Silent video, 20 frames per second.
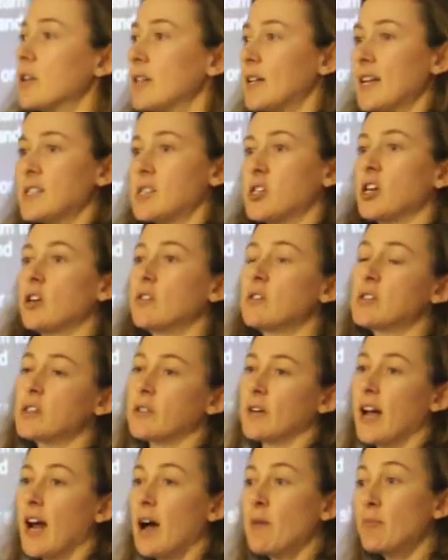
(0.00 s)
Let's go and do
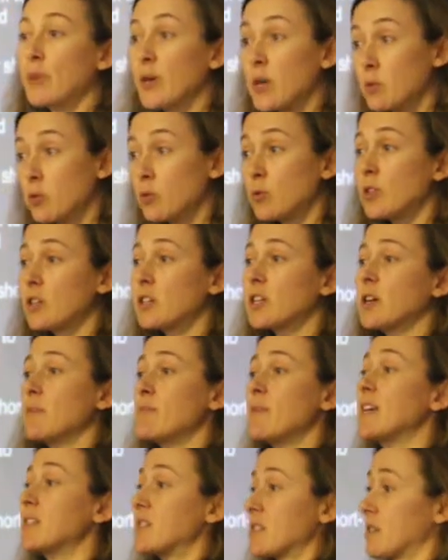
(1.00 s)
it. And people will
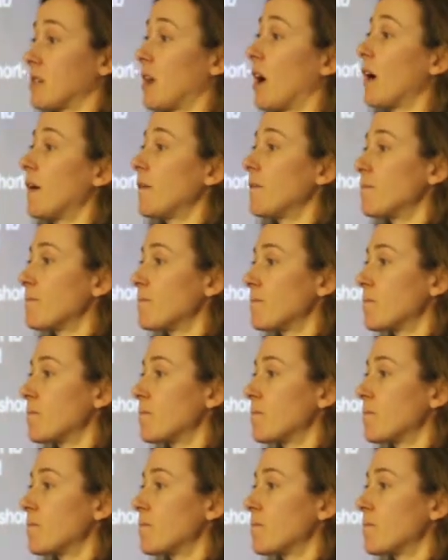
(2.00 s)
commit to that.